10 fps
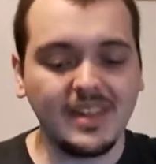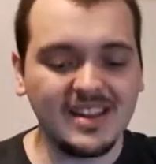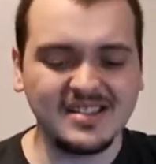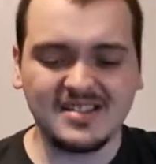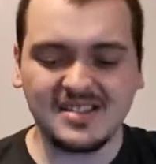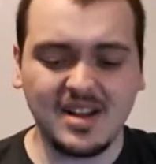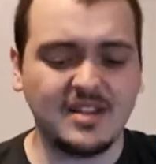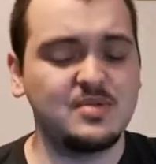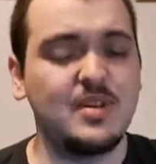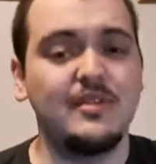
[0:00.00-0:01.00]
it
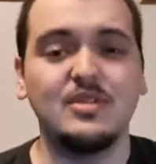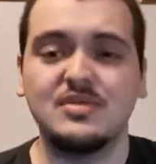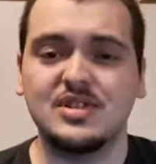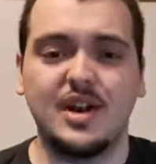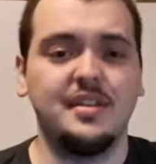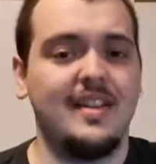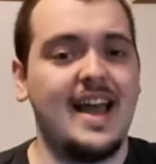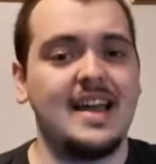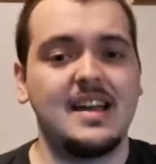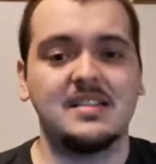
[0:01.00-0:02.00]
sucks whenever you start
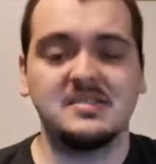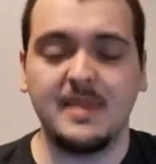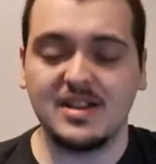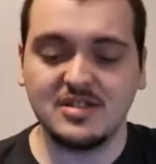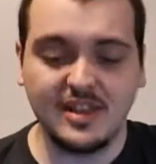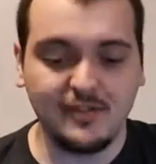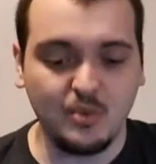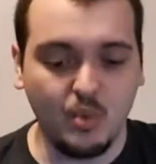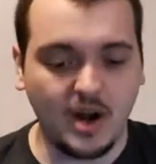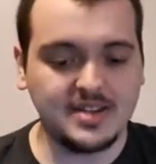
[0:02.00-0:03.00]
lagging, especially if you
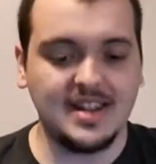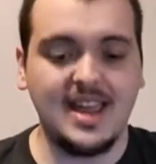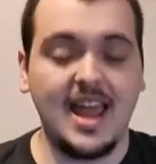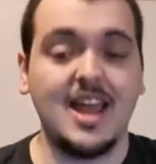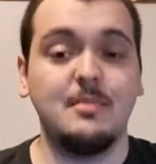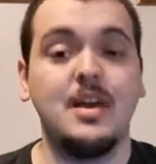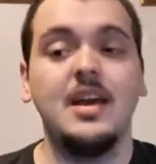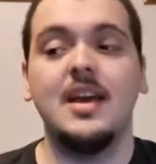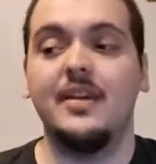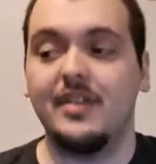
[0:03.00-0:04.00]
want to game.
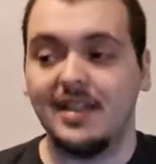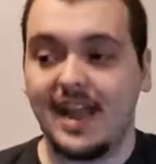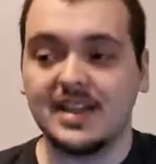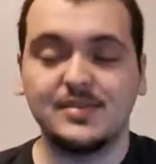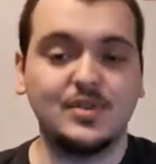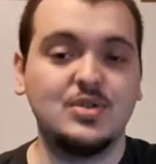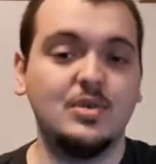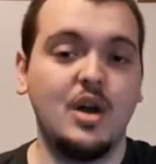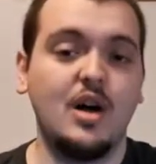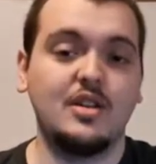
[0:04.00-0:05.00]
If it lags for too
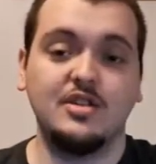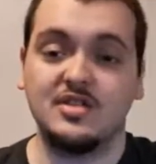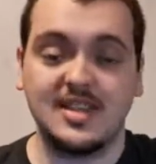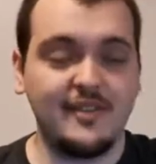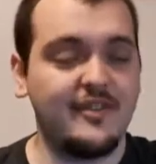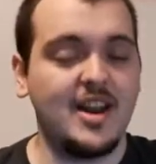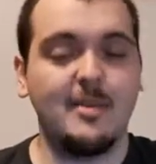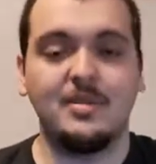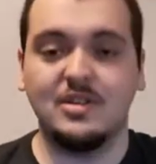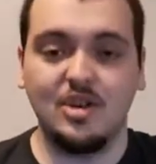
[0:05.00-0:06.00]
long, you just get fed
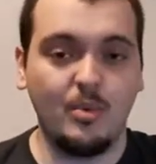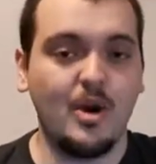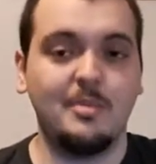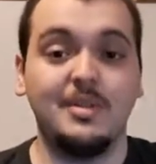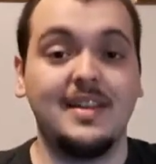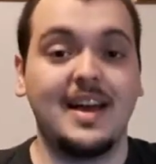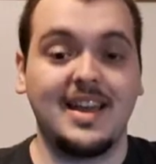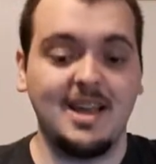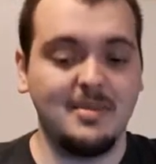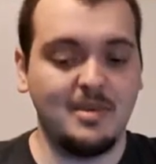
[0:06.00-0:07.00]
up and you don't want to play that
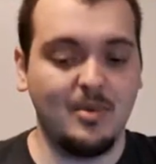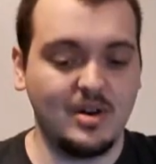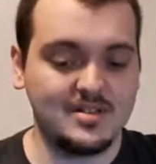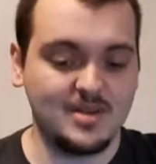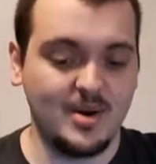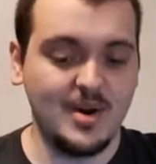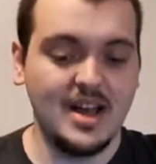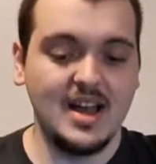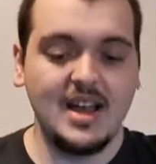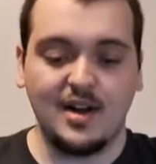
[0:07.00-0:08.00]
game anymore. So
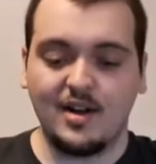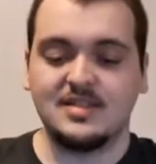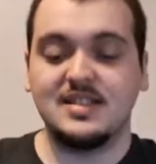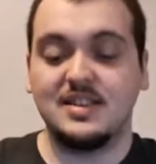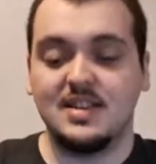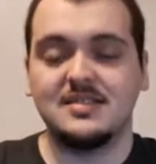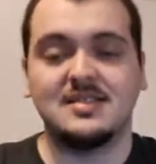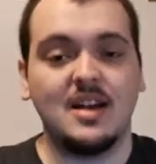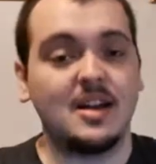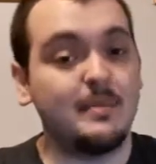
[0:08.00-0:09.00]
it honestly does
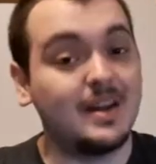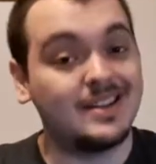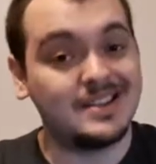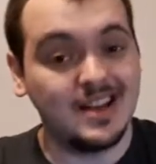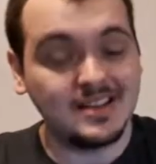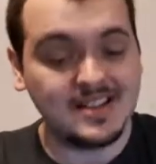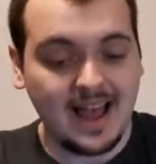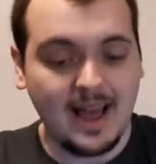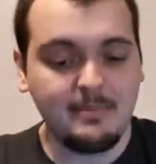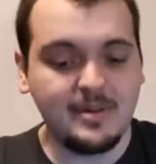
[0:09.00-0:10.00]
suck, but it does
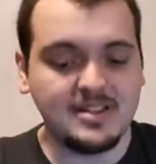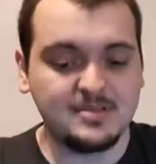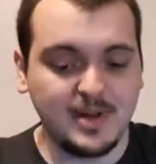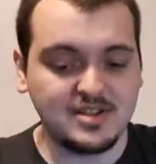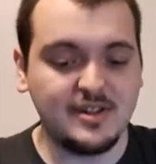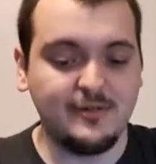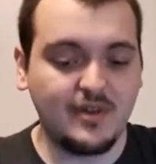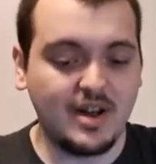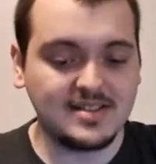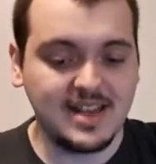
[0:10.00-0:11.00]
happen, especially
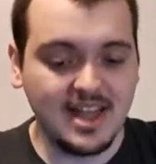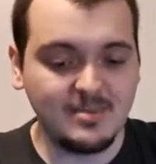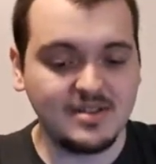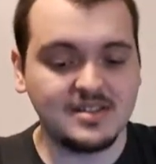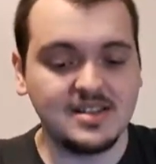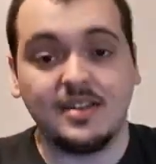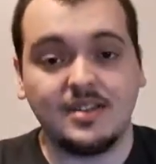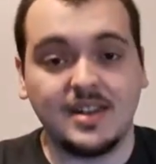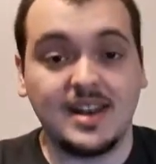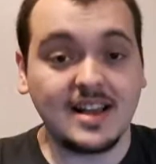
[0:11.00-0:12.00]
for us gamers.
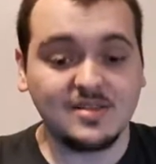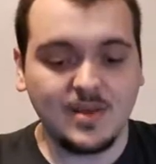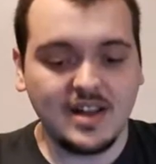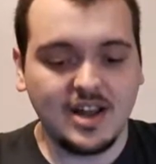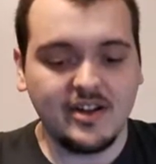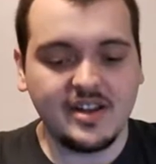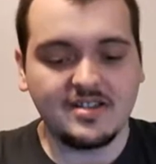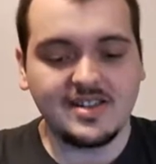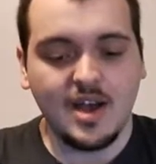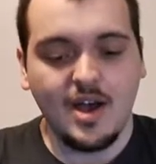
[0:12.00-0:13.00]
The next one here is